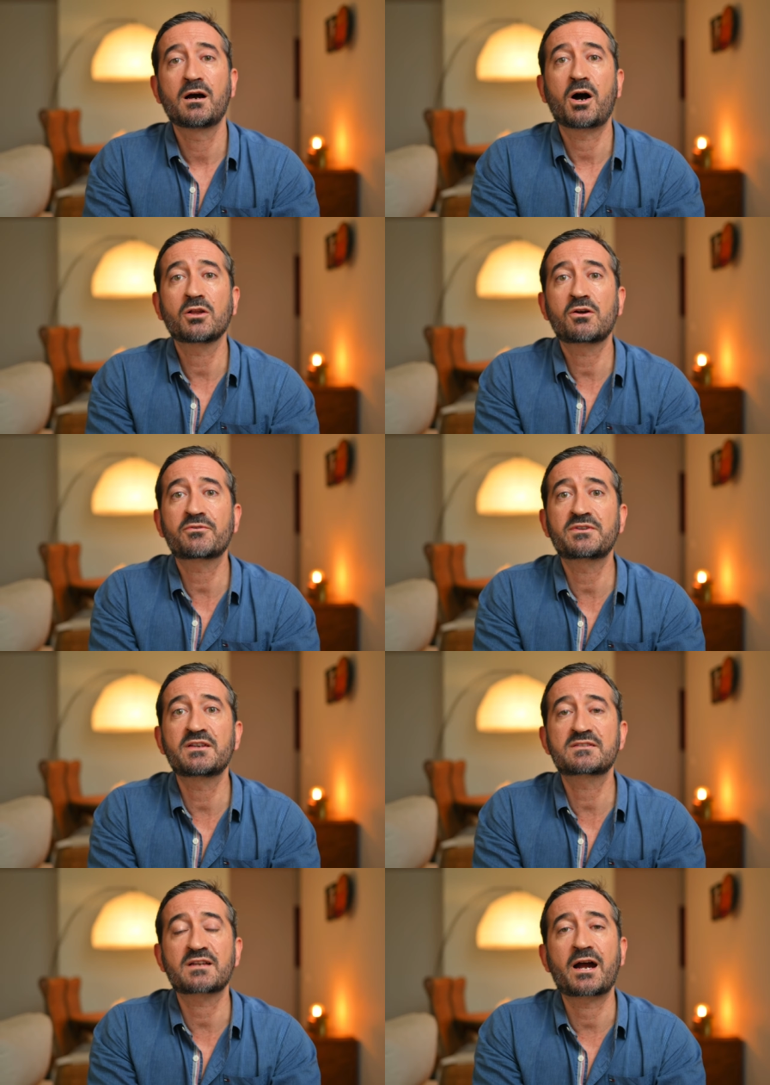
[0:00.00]
All of
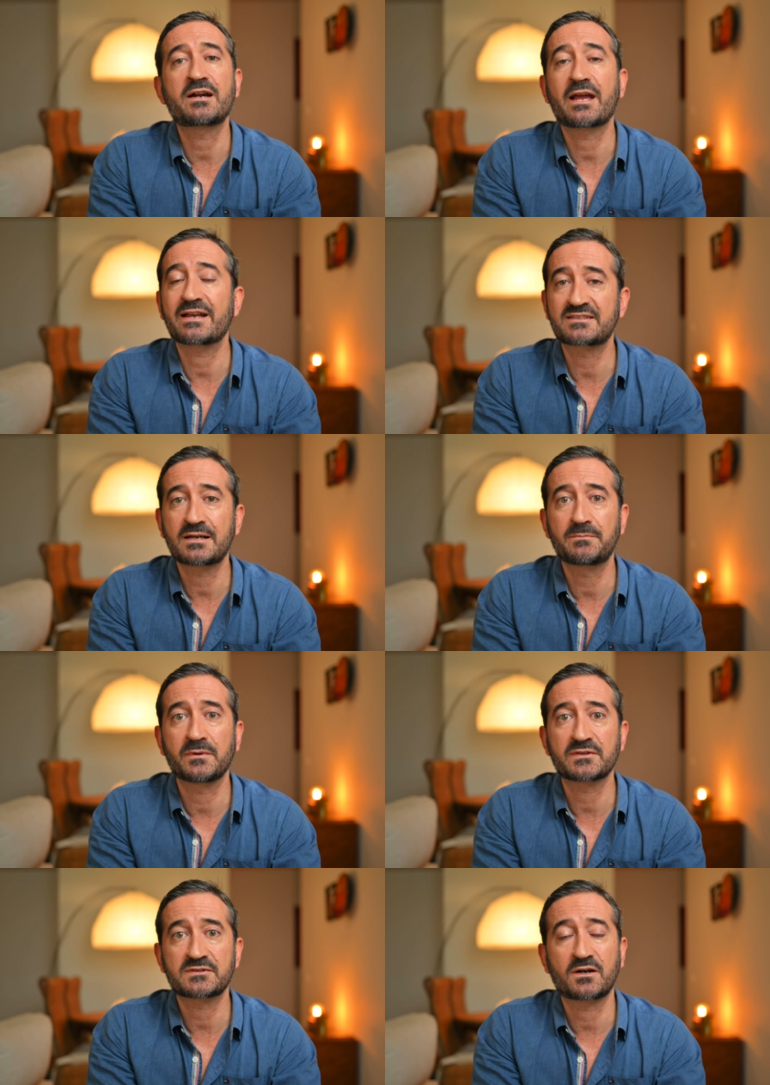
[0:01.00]
these are
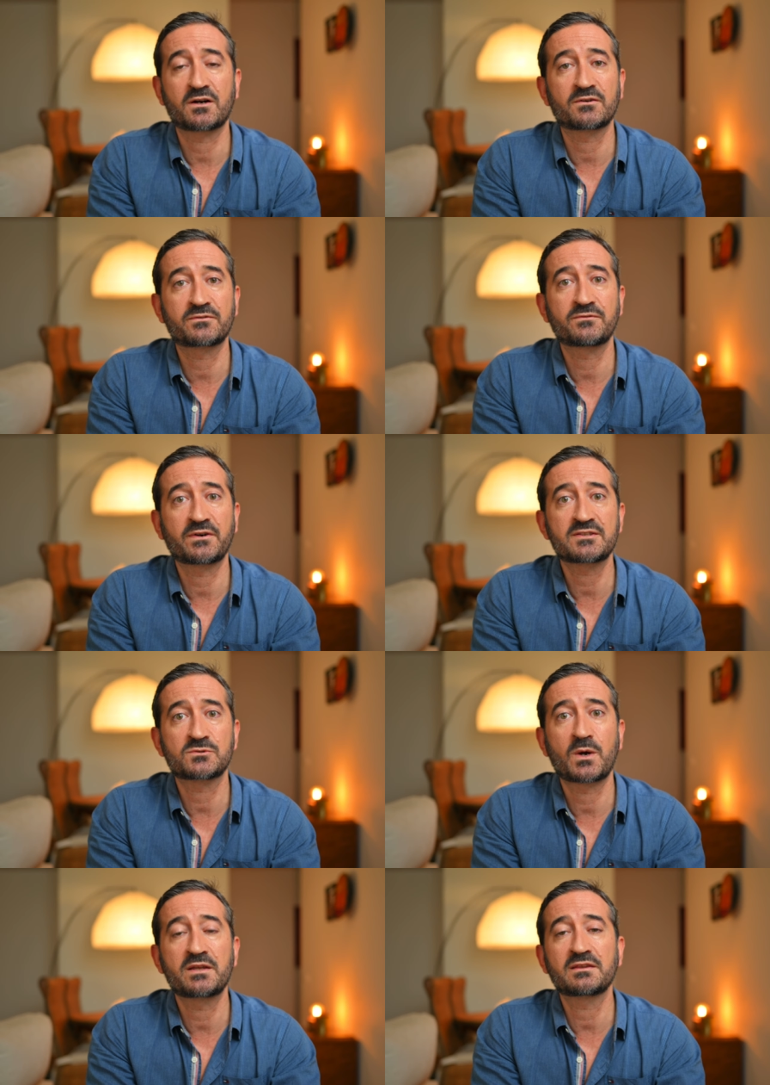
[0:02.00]
examples of phase
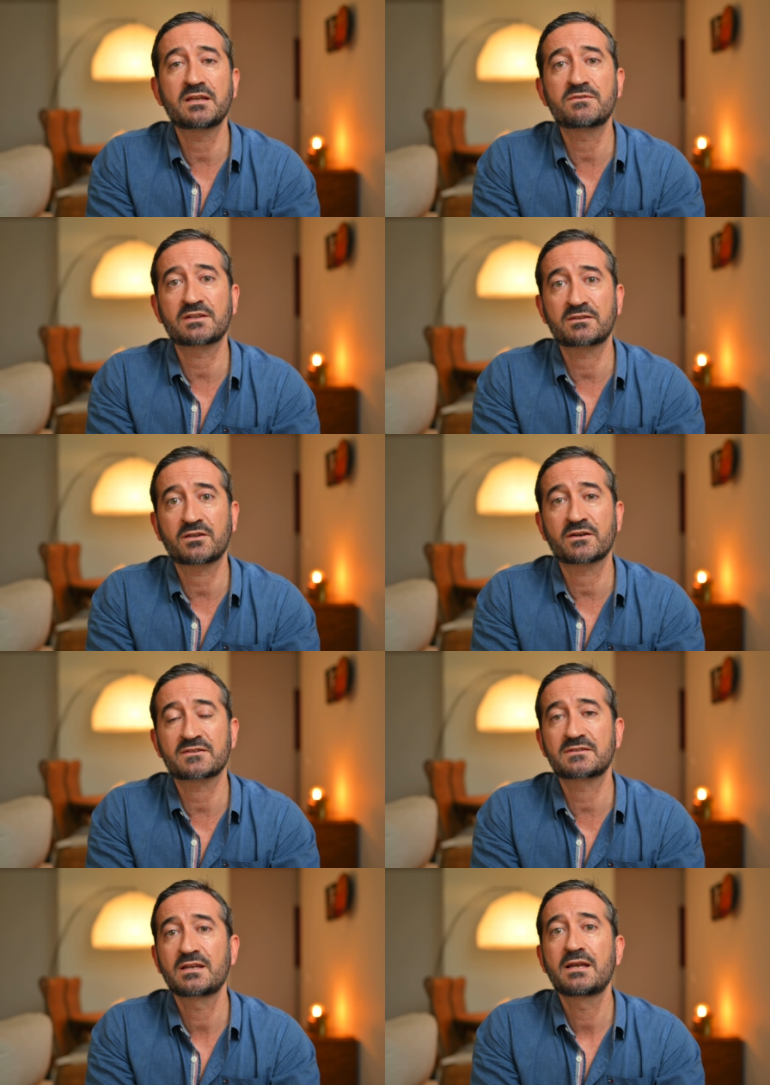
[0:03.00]
1 liver
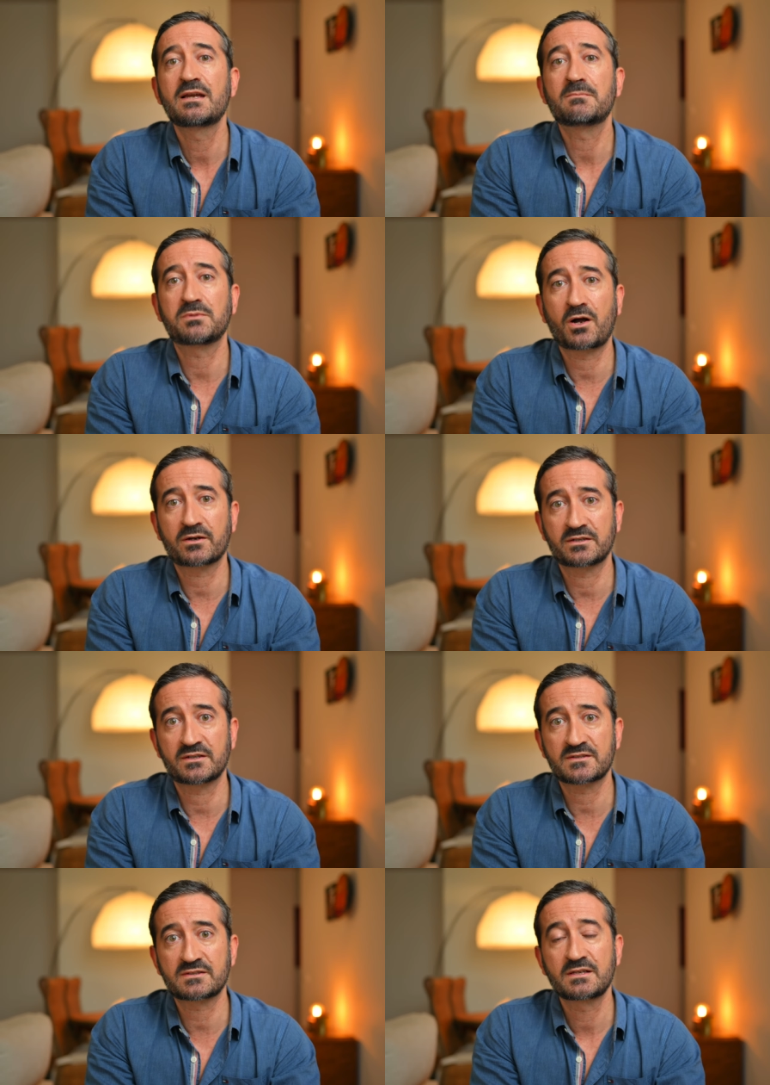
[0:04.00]
detox
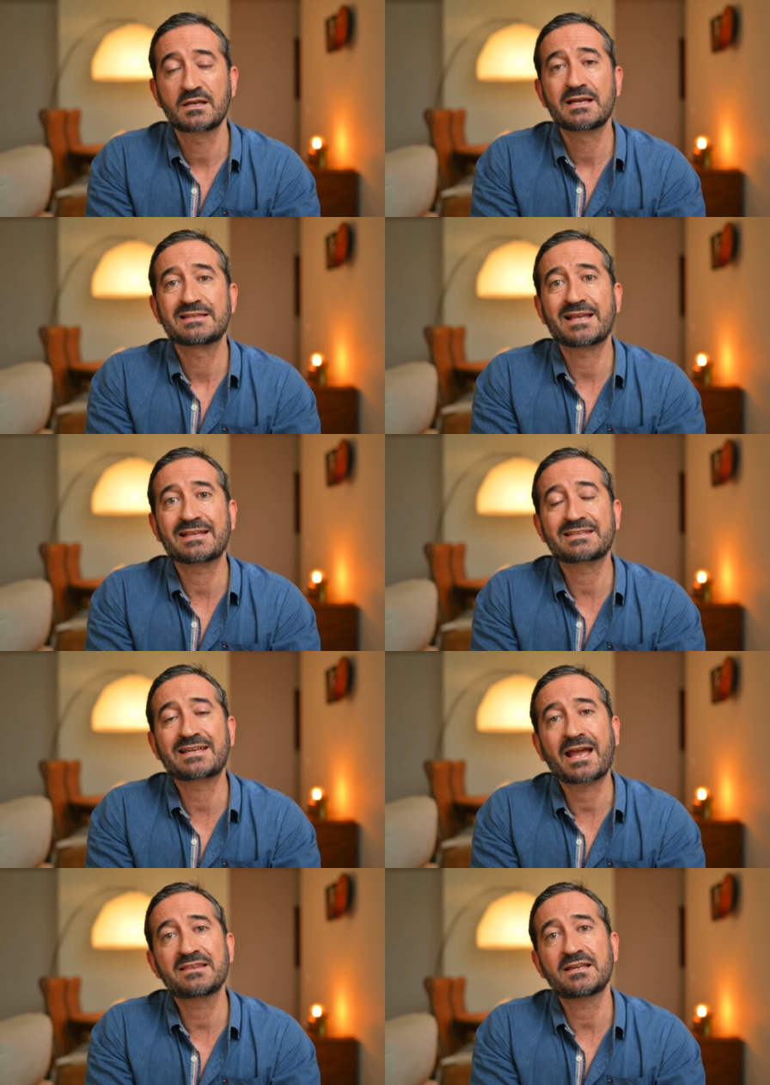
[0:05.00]
blockers that
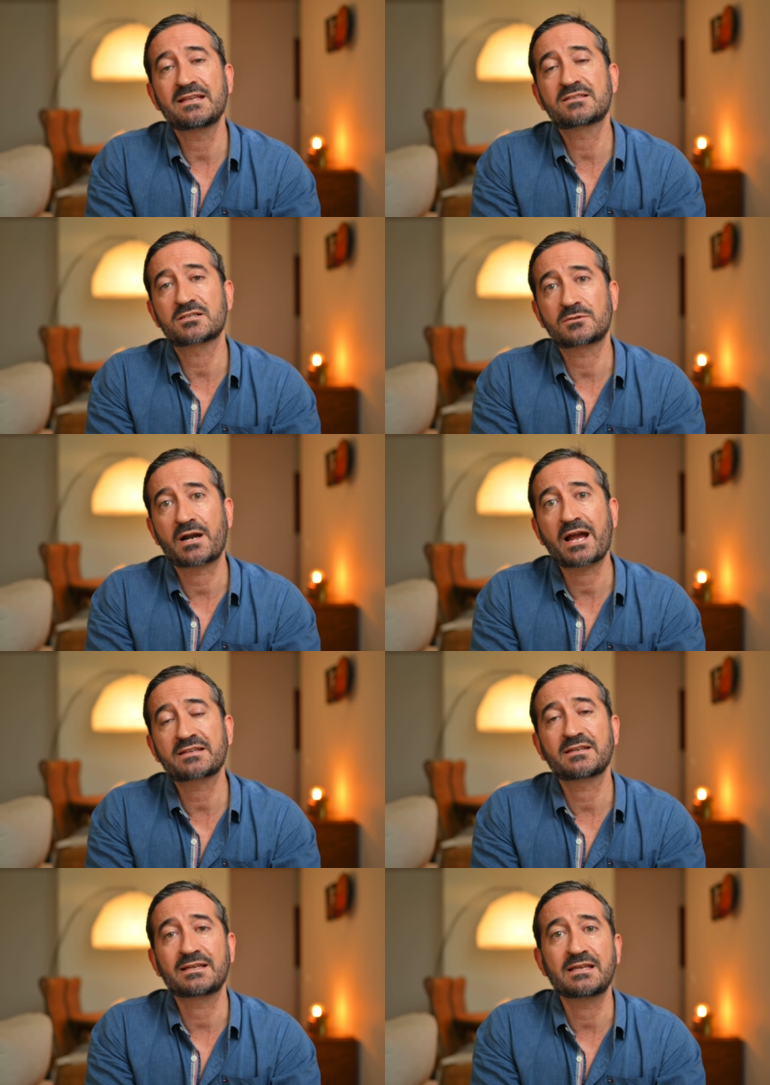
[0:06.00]
can
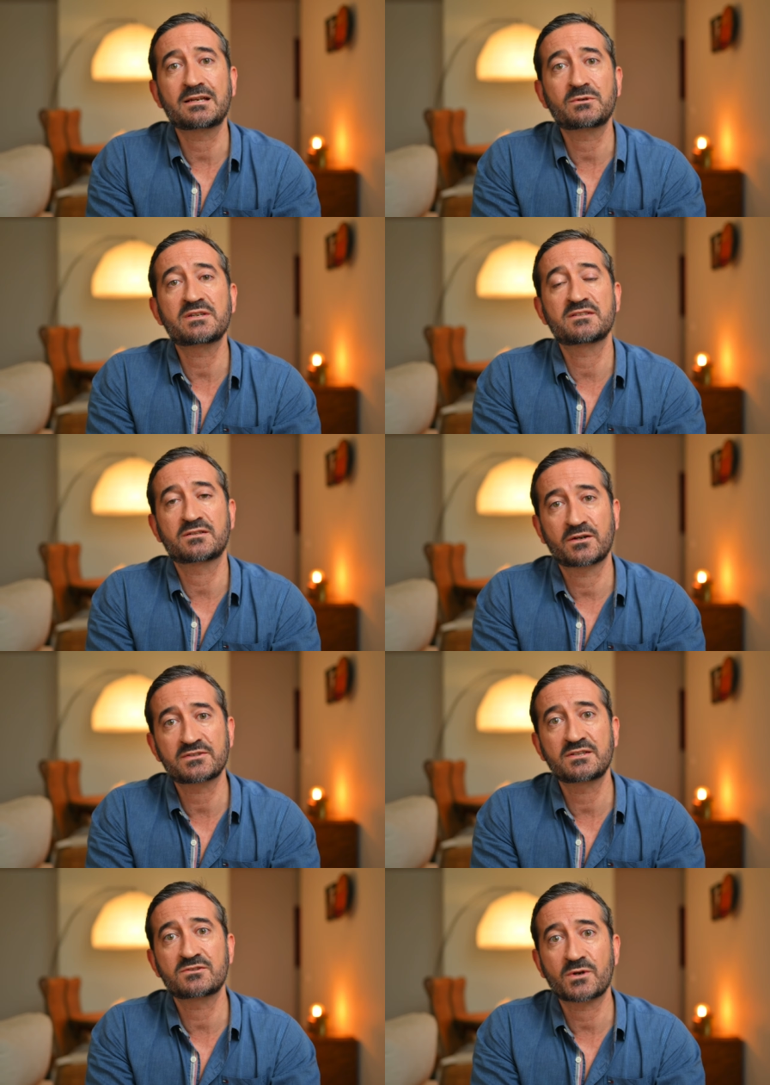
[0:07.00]
interact and increase the
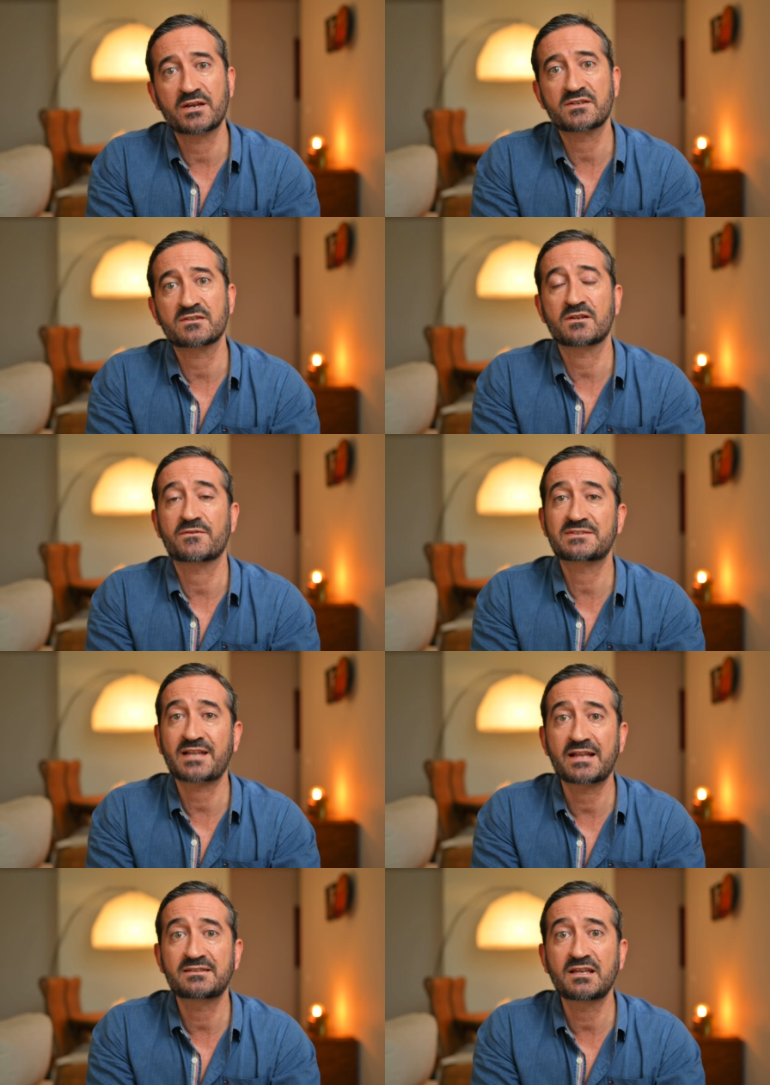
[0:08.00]
concentrations of
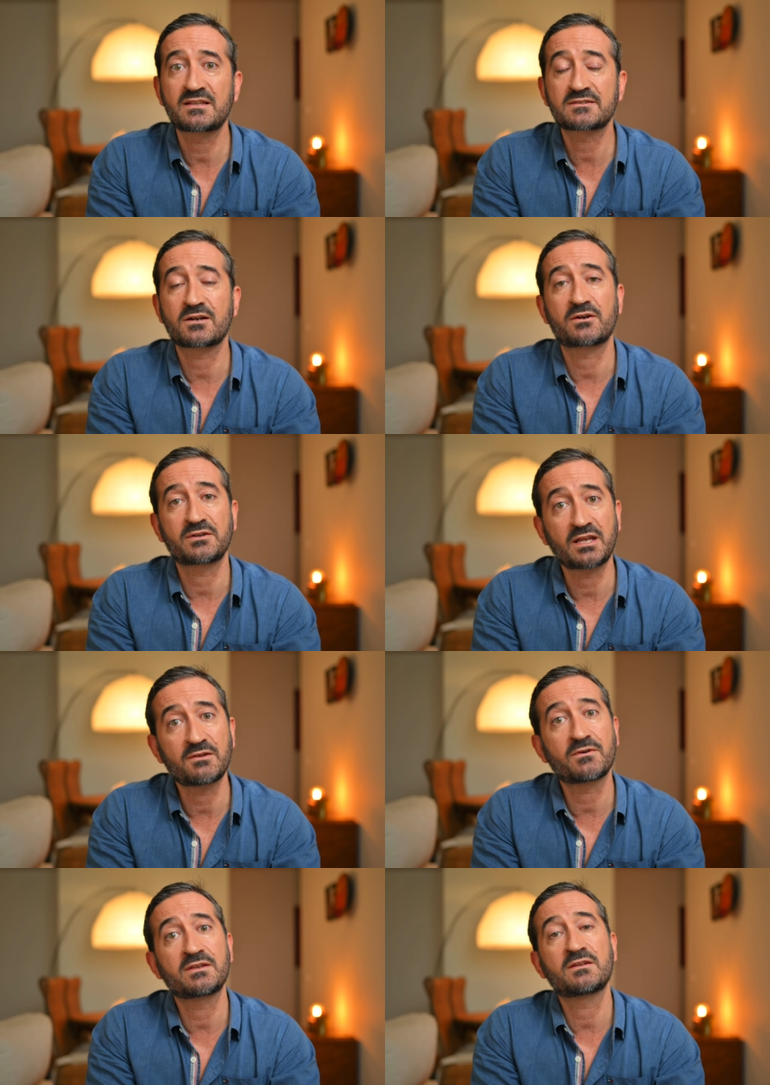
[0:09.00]
statins or
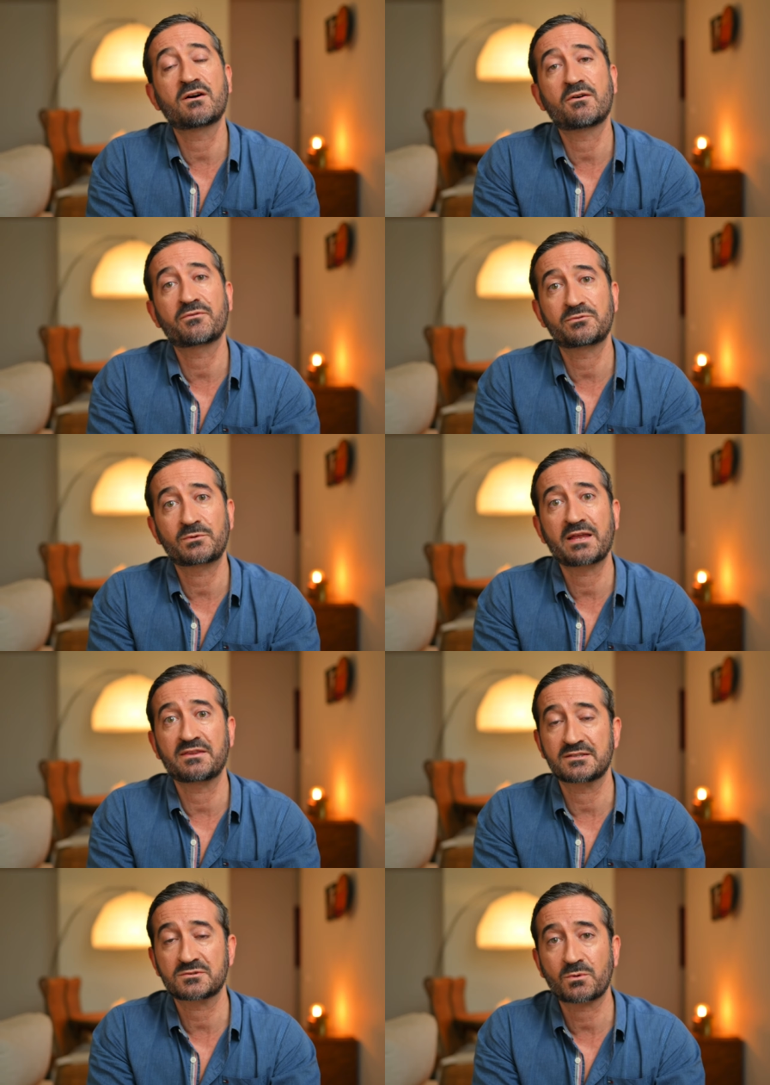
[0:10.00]
even of red
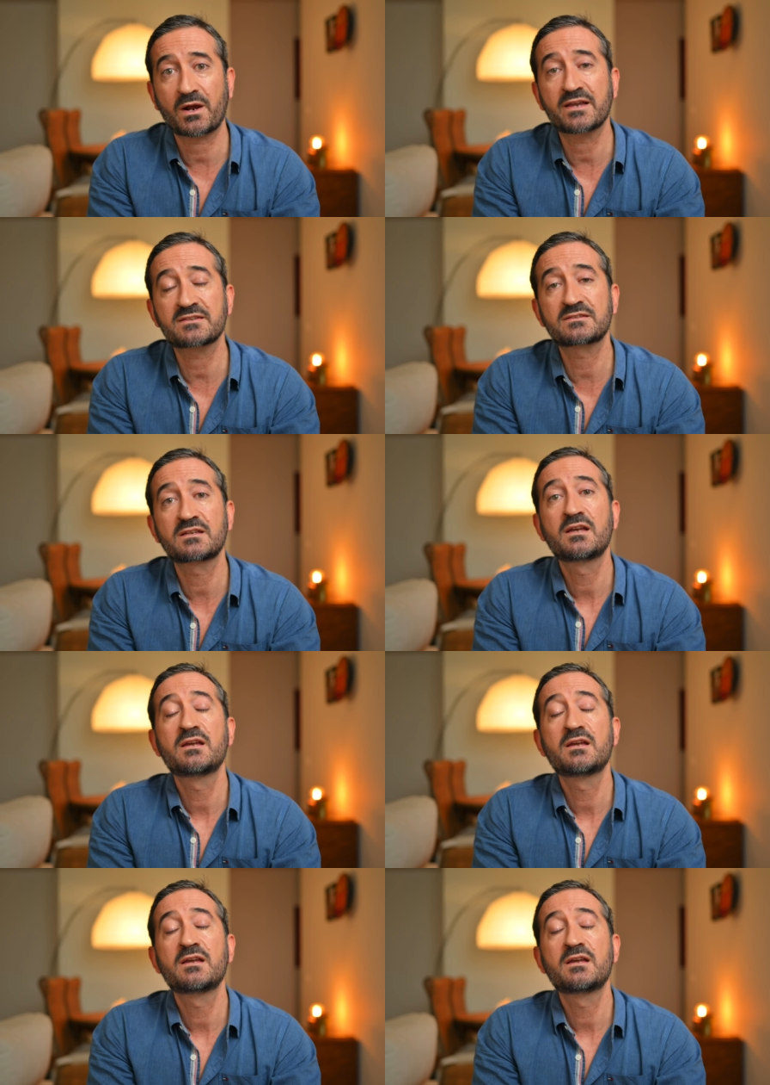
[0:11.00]
yeast rice,